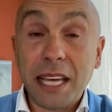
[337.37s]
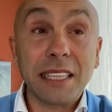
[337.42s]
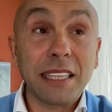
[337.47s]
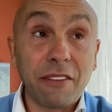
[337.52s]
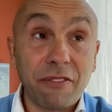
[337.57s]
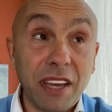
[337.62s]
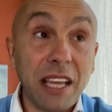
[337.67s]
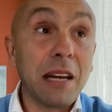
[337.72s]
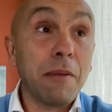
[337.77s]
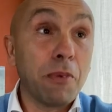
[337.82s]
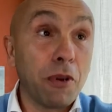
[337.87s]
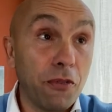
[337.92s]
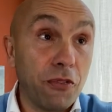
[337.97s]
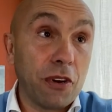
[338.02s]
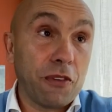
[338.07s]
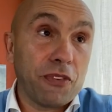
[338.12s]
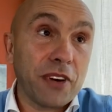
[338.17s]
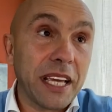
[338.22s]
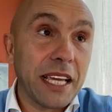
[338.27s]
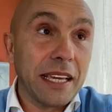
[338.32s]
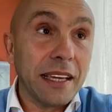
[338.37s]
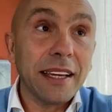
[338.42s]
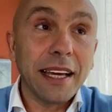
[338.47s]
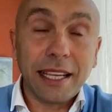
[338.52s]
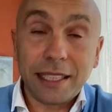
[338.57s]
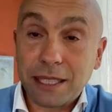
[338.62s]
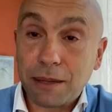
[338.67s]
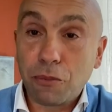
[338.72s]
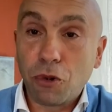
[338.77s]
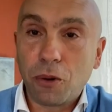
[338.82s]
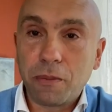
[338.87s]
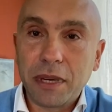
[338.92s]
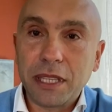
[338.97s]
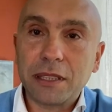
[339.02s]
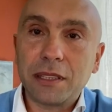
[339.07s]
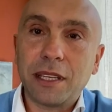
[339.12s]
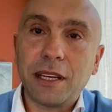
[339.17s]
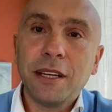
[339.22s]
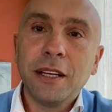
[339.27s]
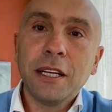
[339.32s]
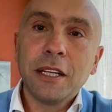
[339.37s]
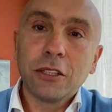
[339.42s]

made available for free at the moment